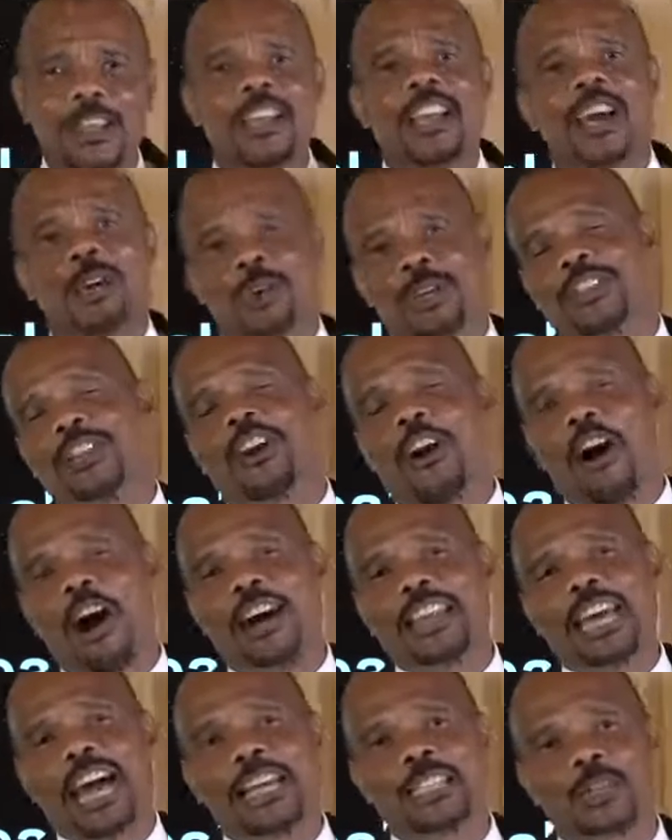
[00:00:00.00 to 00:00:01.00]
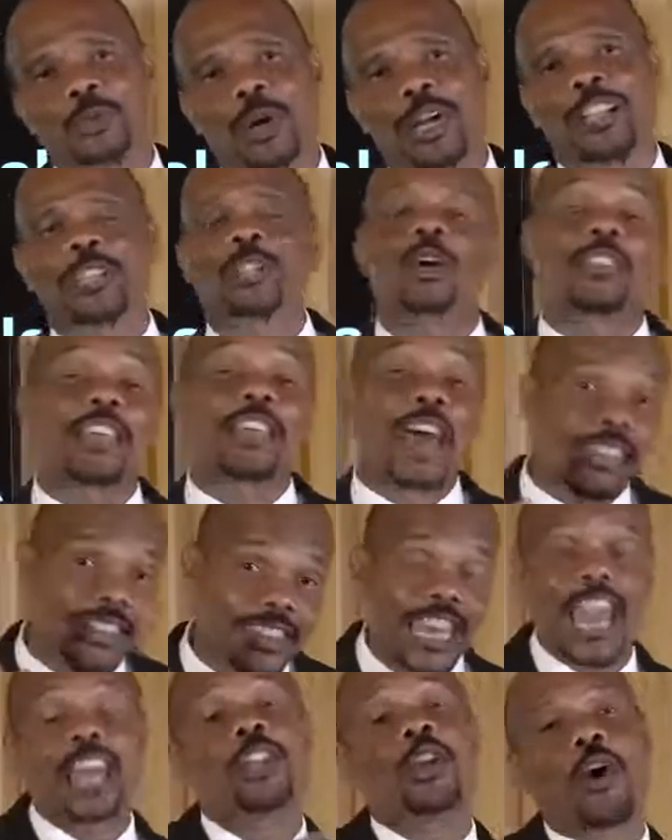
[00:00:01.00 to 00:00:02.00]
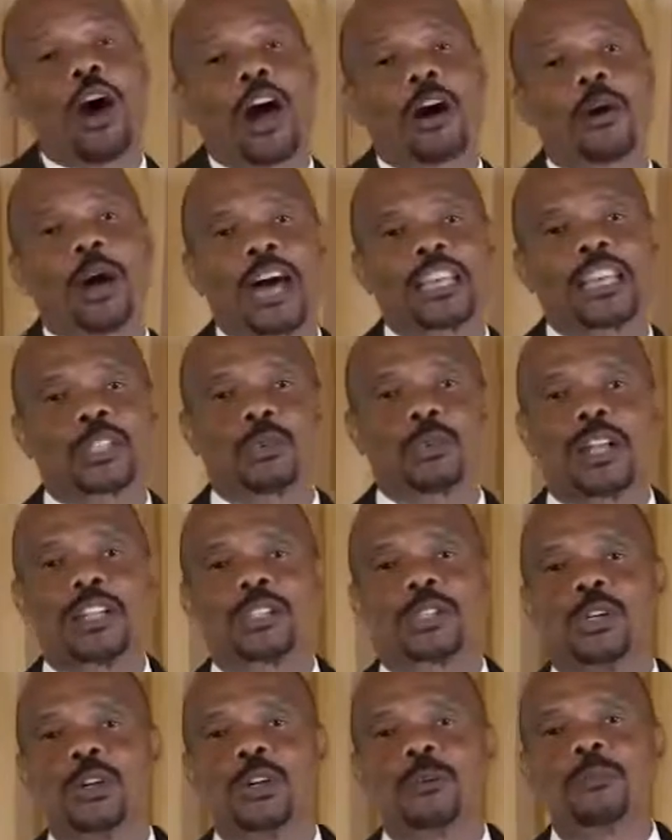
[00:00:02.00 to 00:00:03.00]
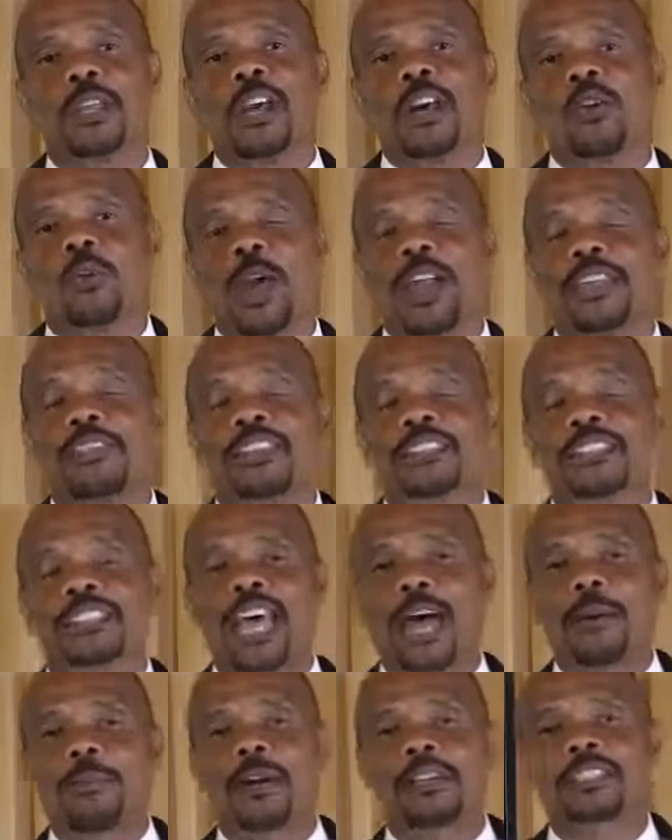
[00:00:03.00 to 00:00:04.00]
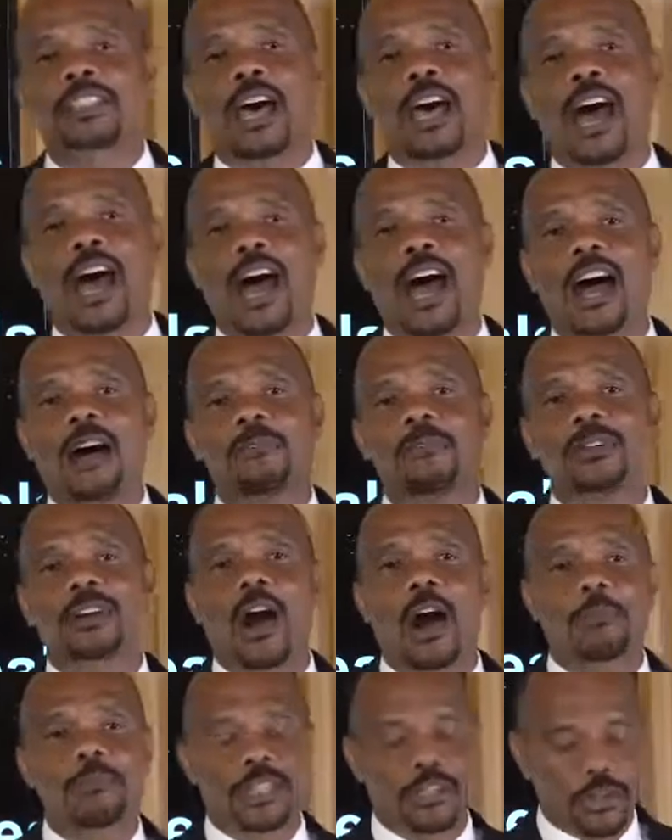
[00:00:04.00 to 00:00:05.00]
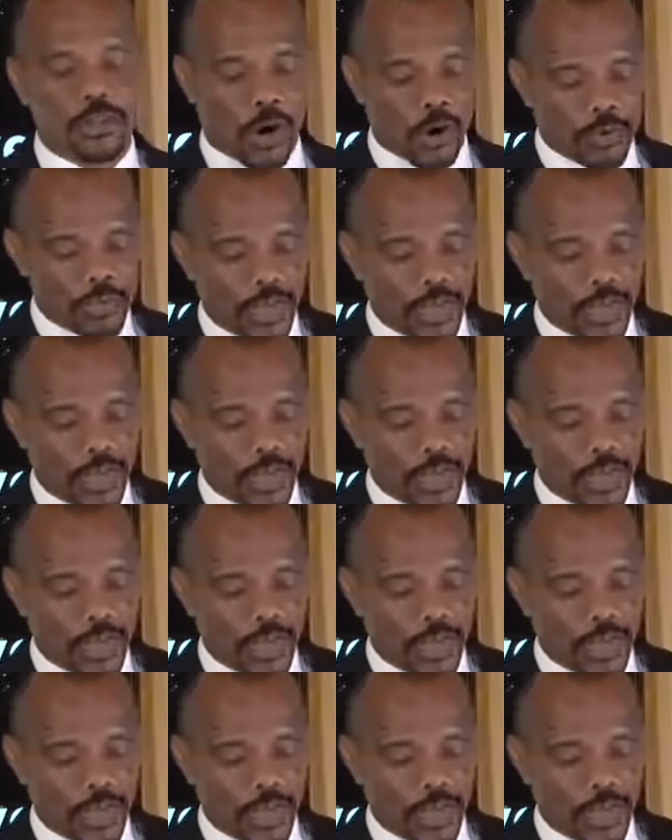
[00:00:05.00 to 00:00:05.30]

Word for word: with God as well, so that they know as well too when the Sabbath um, comes around.